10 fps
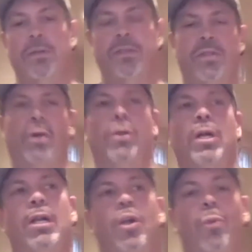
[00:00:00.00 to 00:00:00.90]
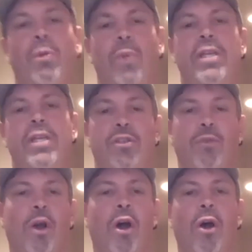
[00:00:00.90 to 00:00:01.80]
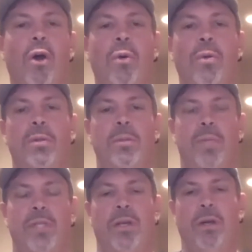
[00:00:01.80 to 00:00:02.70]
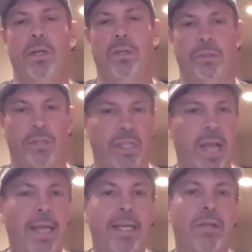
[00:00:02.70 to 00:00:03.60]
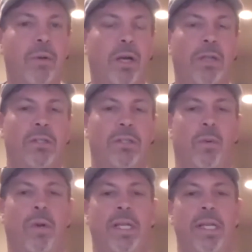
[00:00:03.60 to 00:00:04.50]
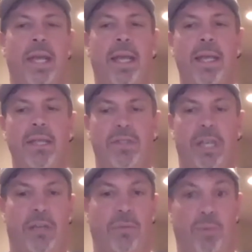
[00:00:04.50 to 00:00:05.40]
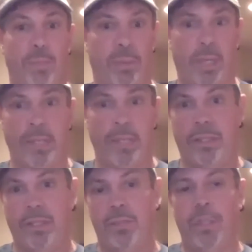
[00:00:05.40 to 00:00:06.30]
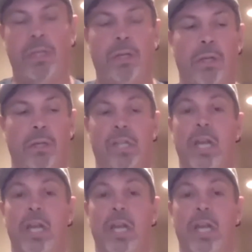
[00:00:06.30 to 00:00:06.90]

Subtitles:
So when we can grow materials in 90 to 120 days that can replace these materials